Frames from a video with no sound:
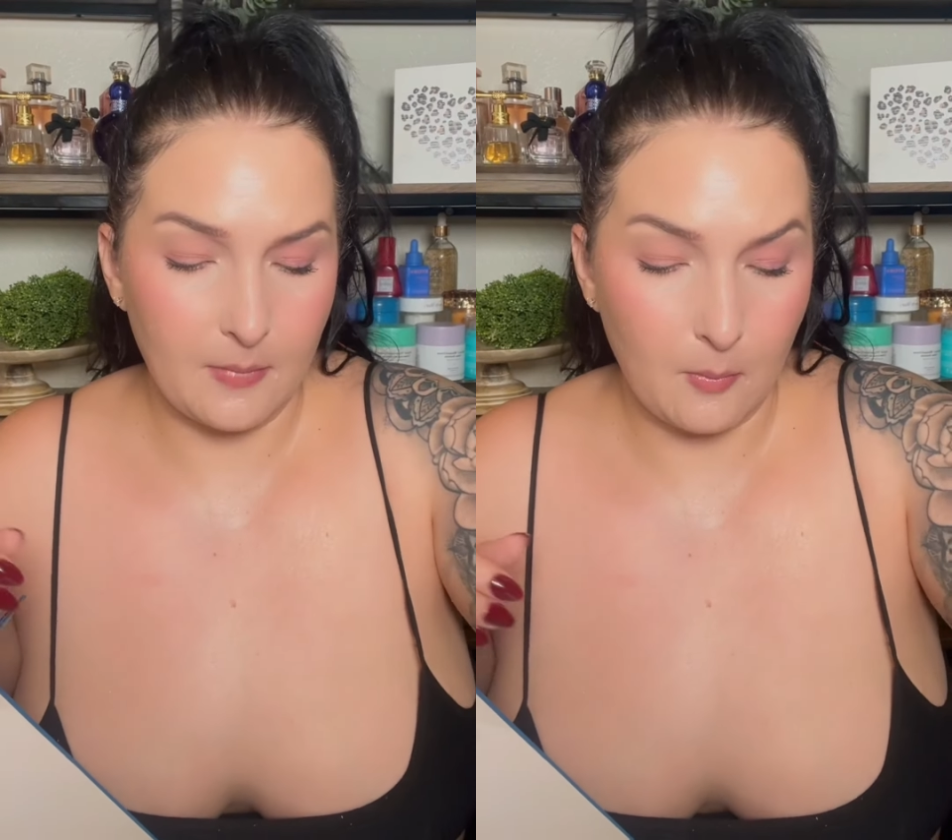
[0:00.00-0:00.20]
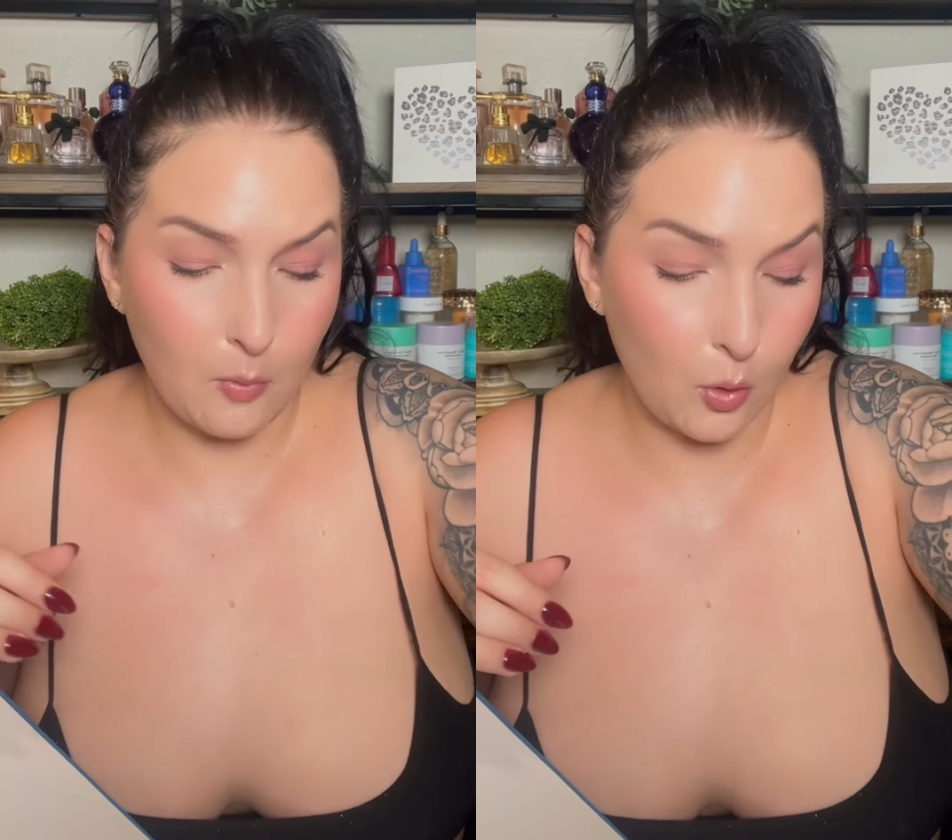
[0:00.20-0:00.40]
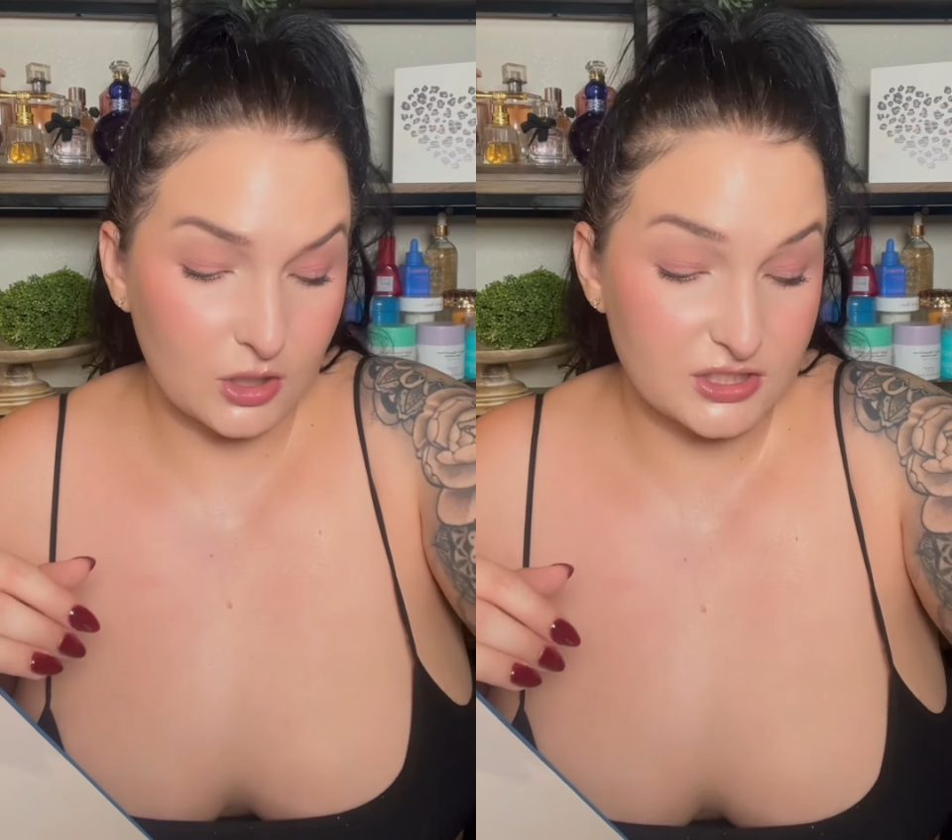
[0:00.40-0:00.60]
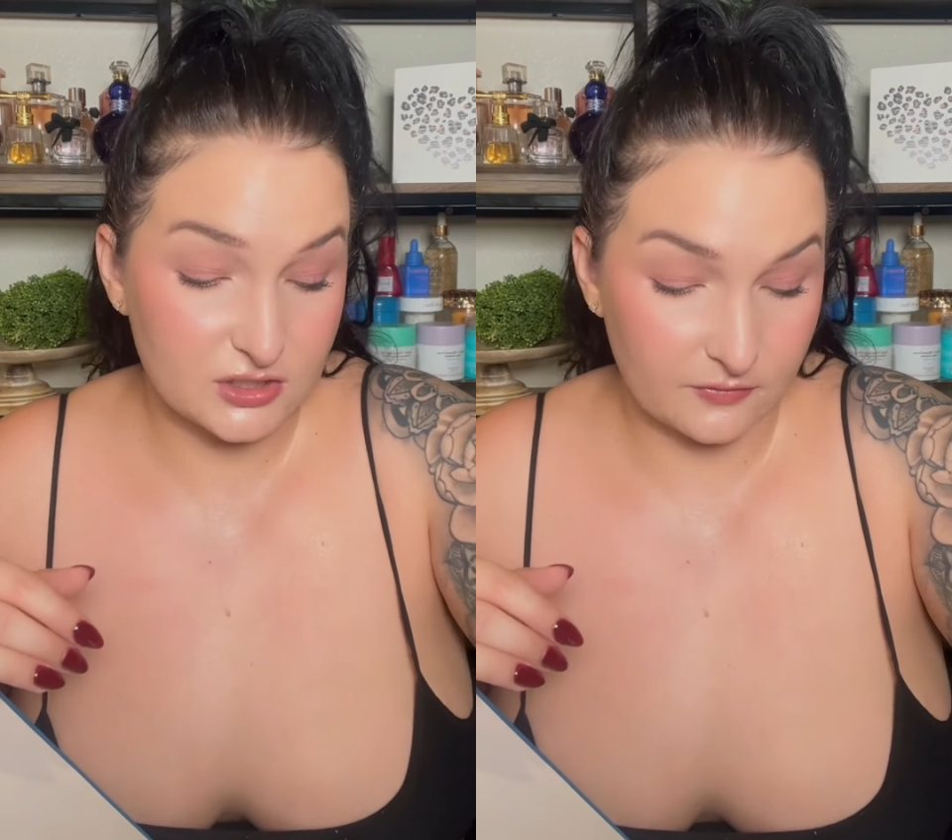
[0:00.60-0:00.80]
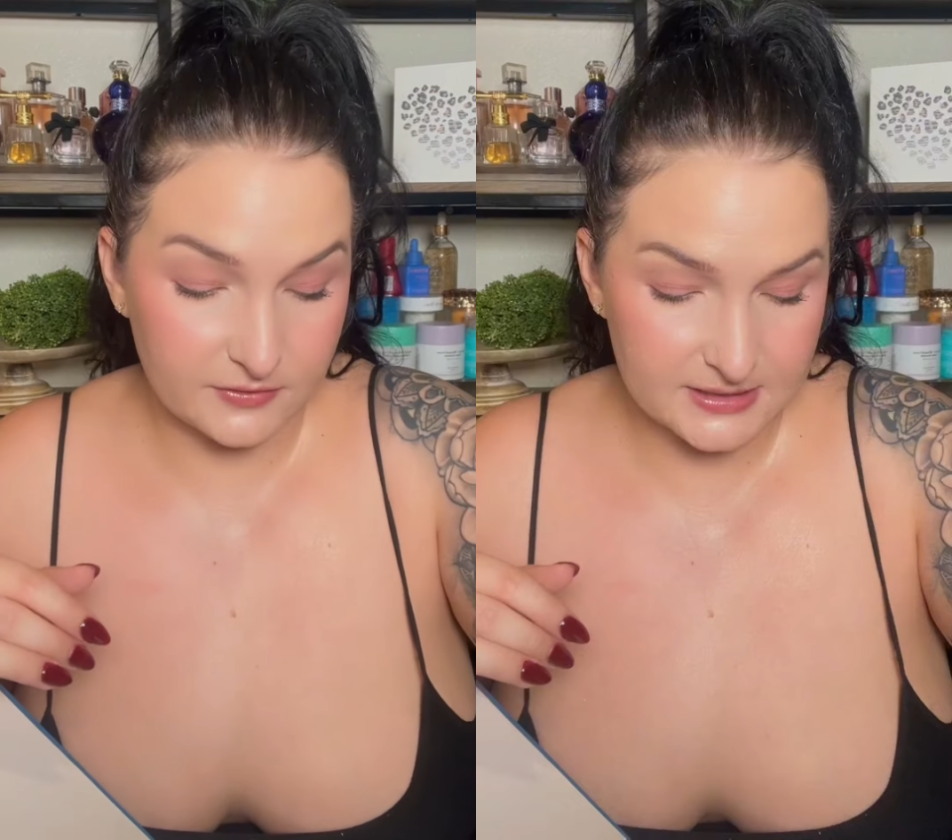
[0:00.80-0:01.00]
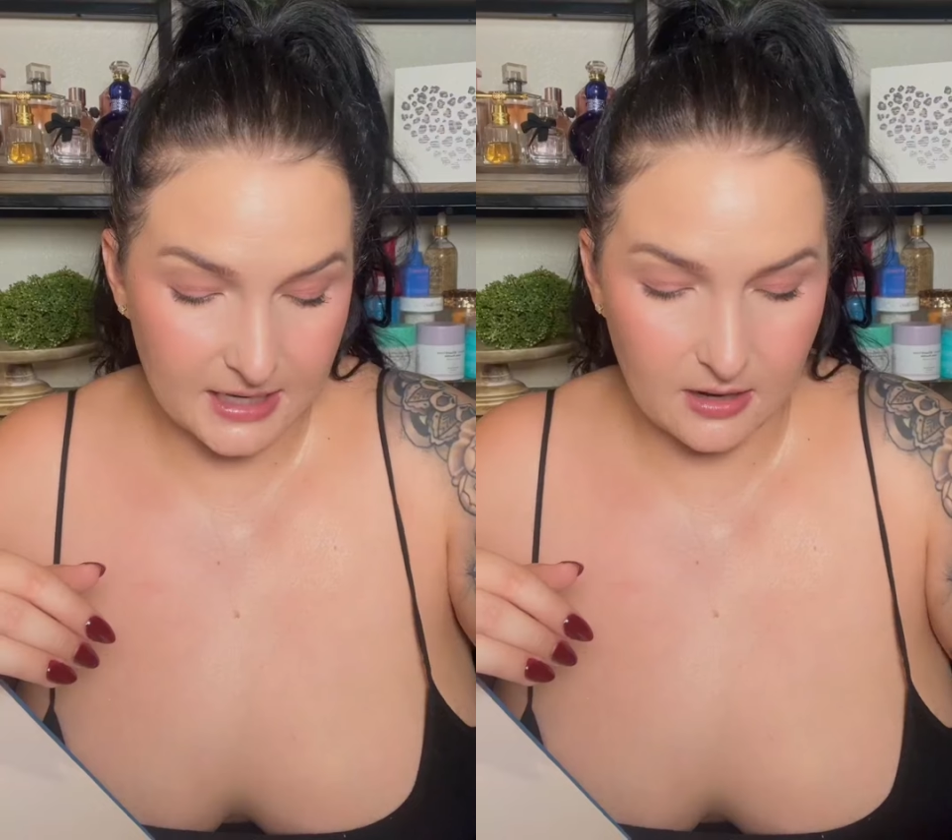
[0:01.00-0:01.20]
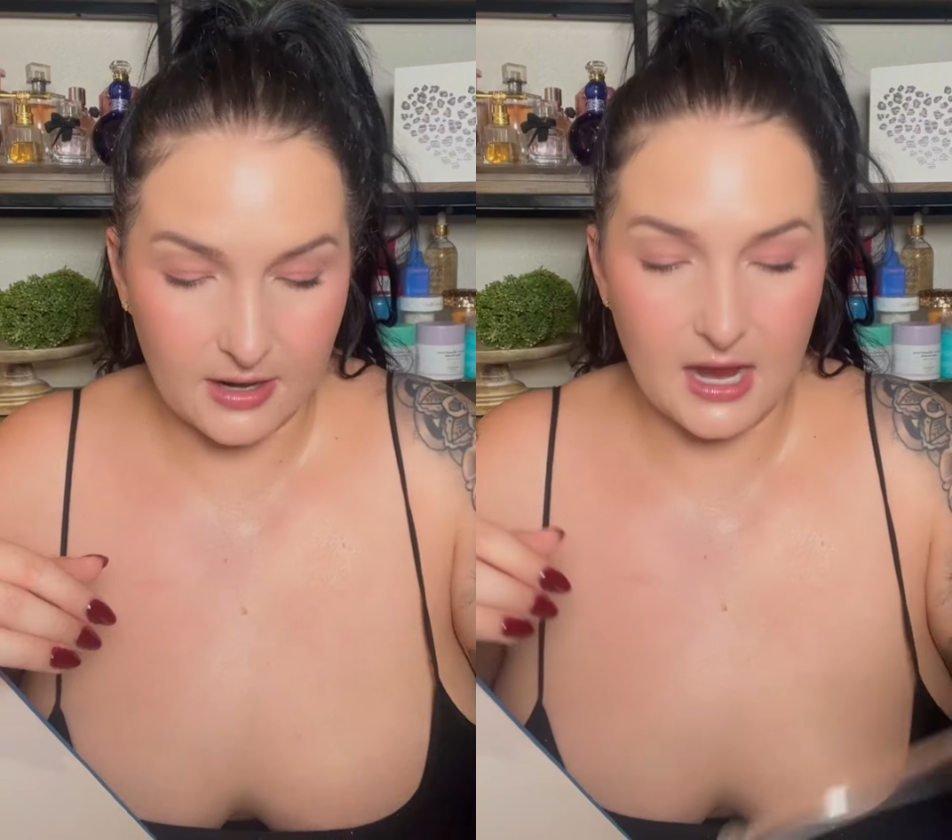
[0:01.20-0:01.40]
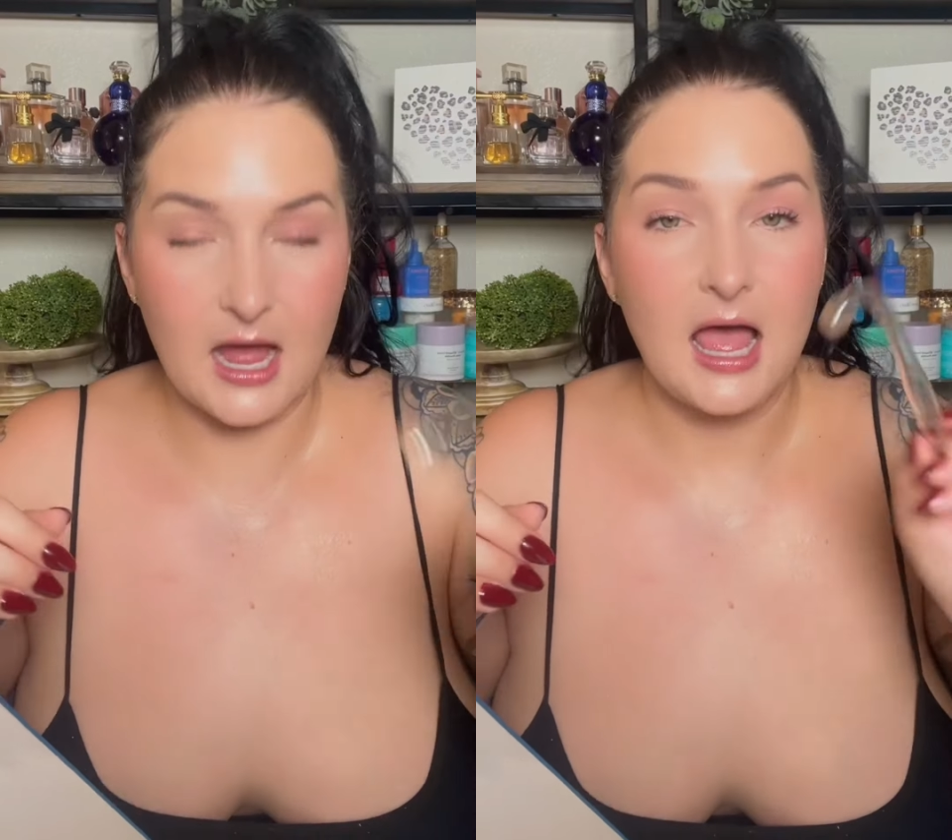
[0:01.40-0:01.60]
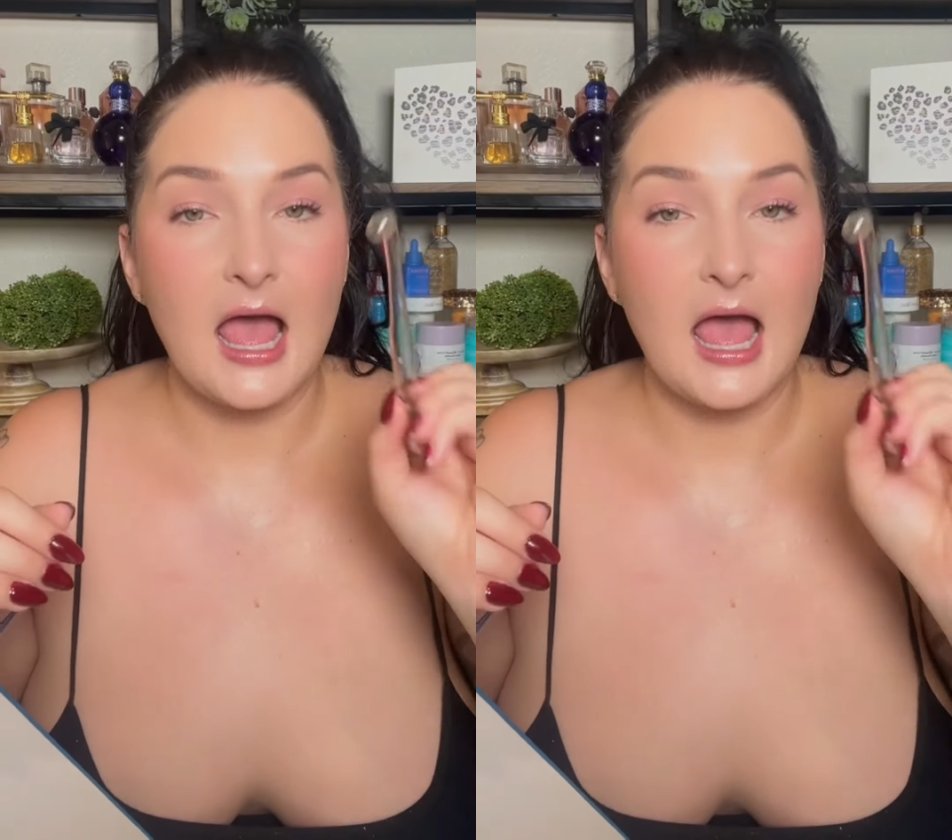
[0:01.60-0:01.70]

more surface area.